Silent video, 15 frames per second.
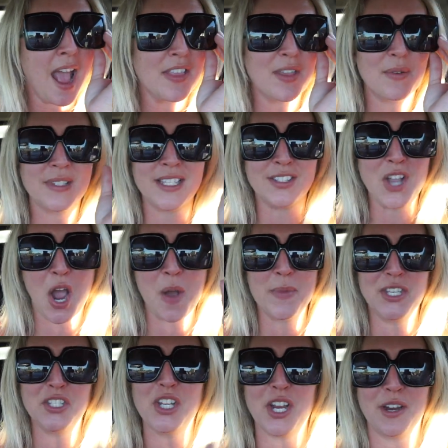There was a Tom
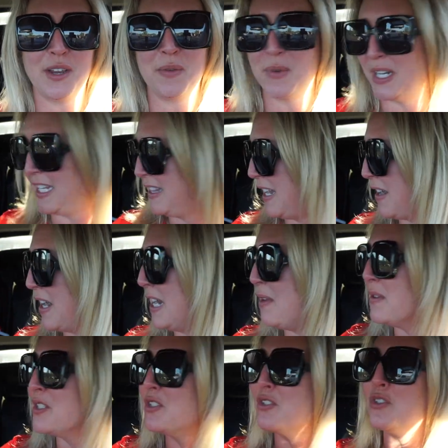and Jerry one in there. And
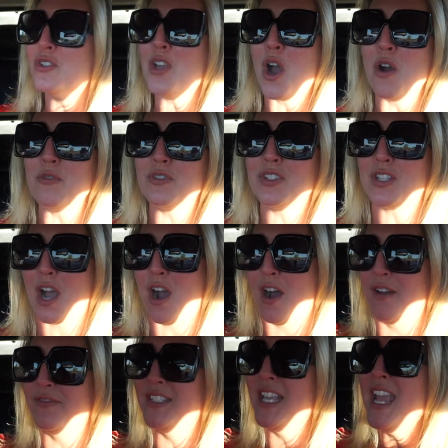it was so
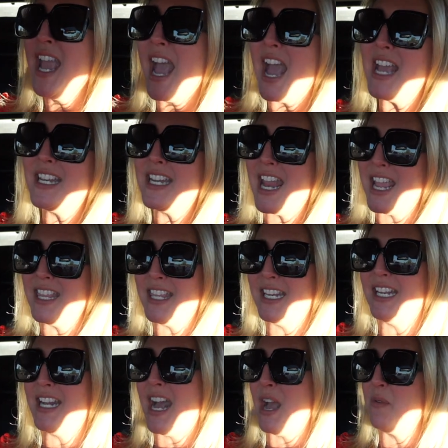soft. And Nathan
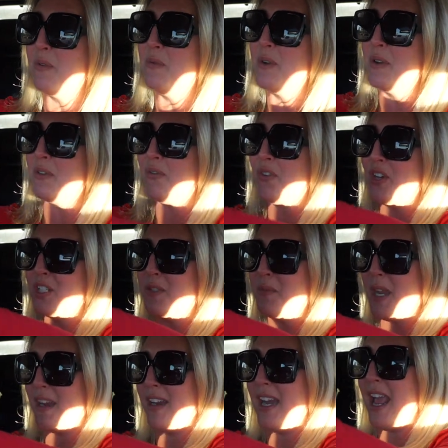and I, when we were first
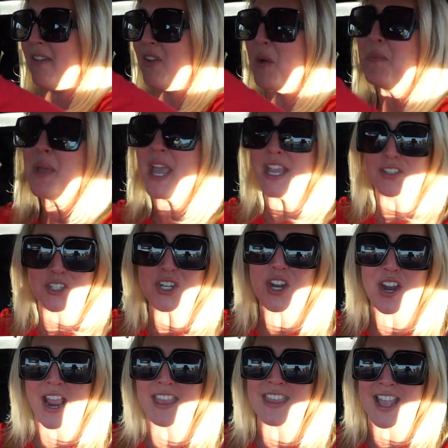married, have a
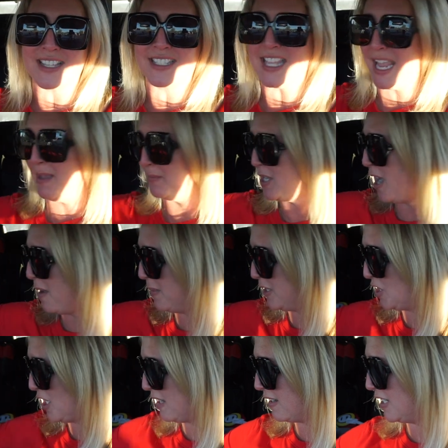picture in that same Tom
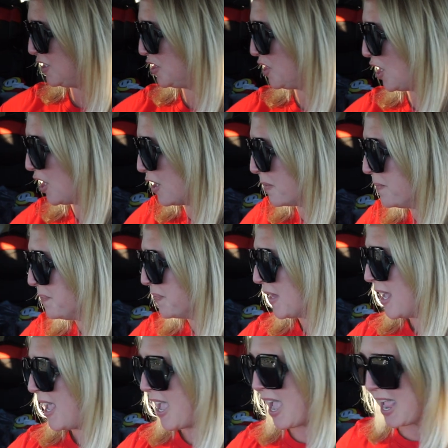and Jerry shirt.
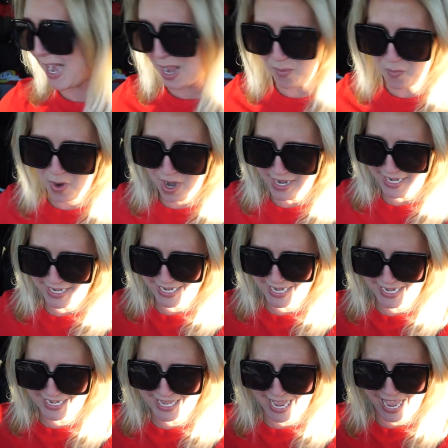And I wanted
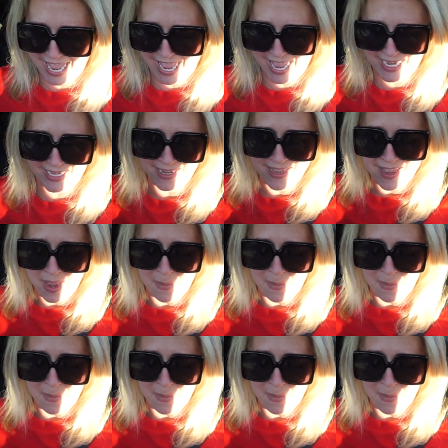it again.